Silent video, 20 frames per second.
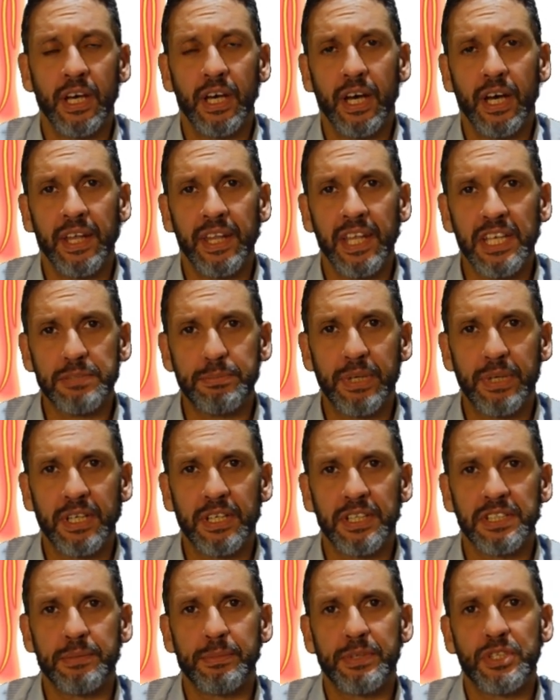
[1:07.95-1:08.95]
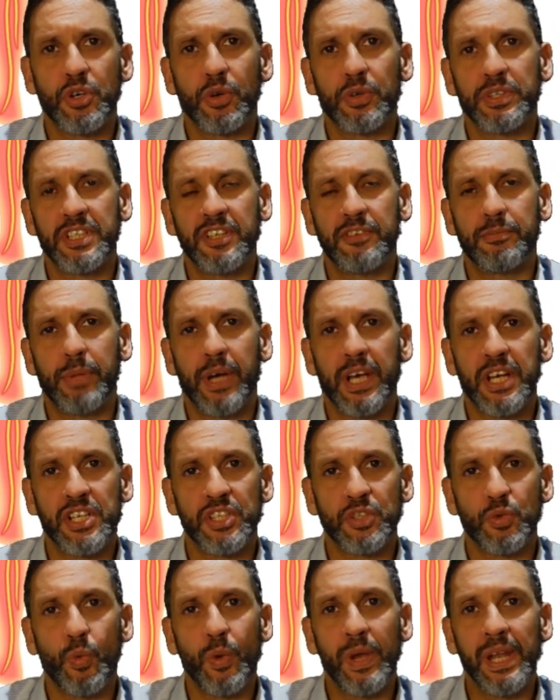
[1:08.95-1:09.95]
and that's because the majority of patients
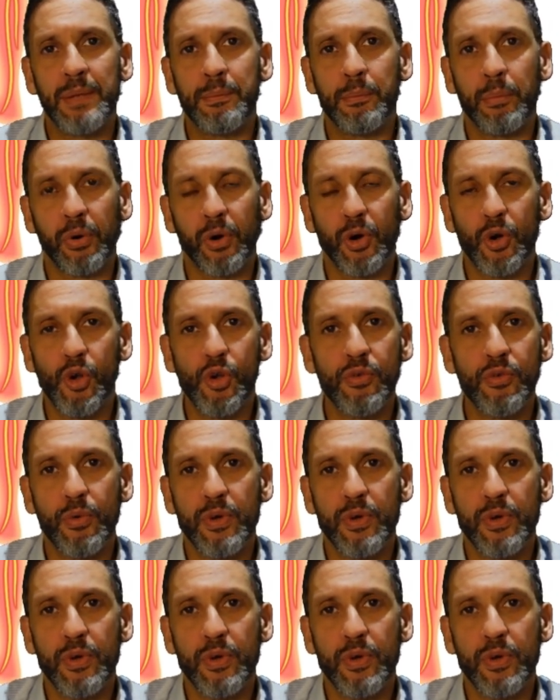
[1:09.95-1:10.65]
will improve